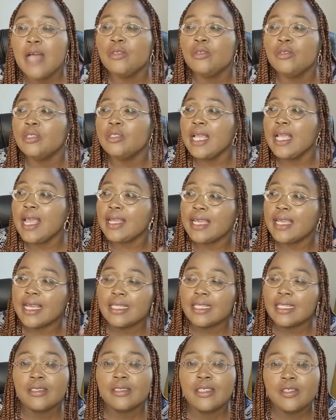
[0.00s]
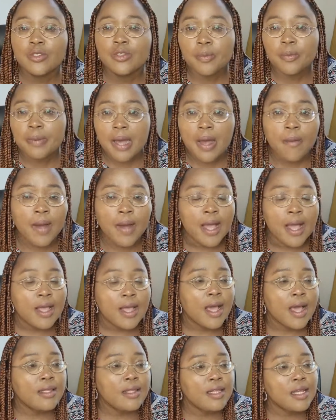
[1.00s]
do they get into power?
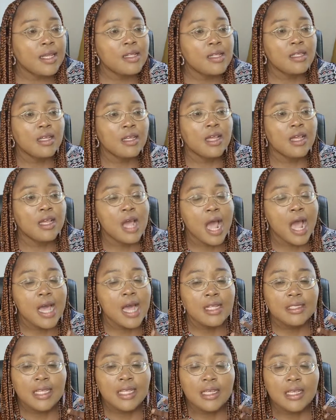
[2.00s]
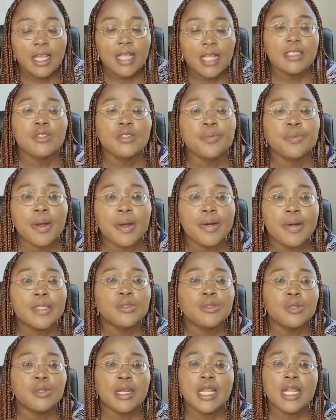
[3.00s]
They get into power
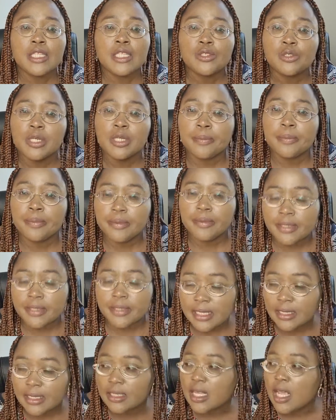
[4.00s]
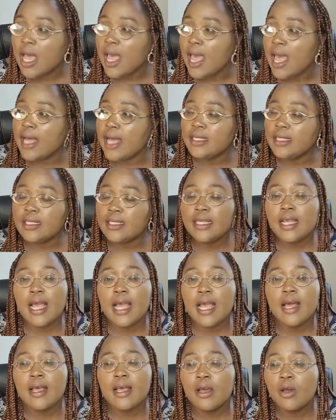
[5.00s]
through electoral processes, and they take
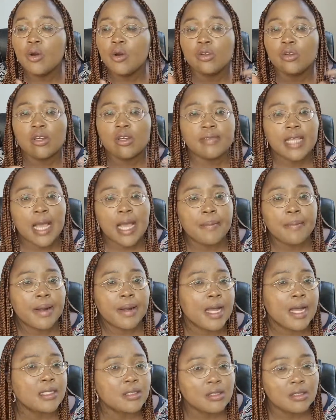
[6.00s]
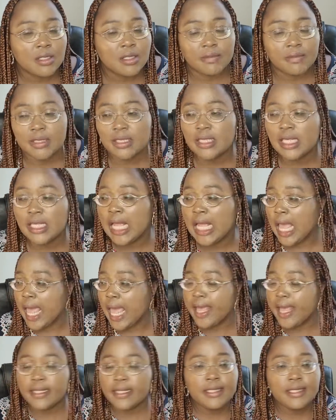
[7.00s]
a hold of the apparatus of the state
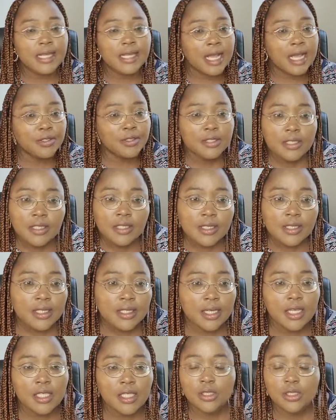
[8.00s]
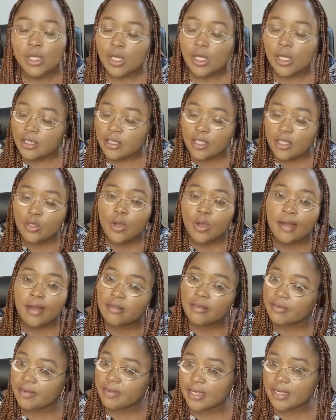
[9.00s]
and they are using it against it. Then you have
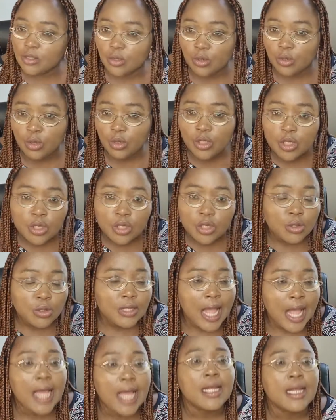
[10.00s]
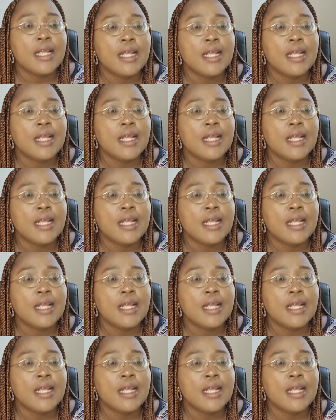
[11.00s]
to find solution to that.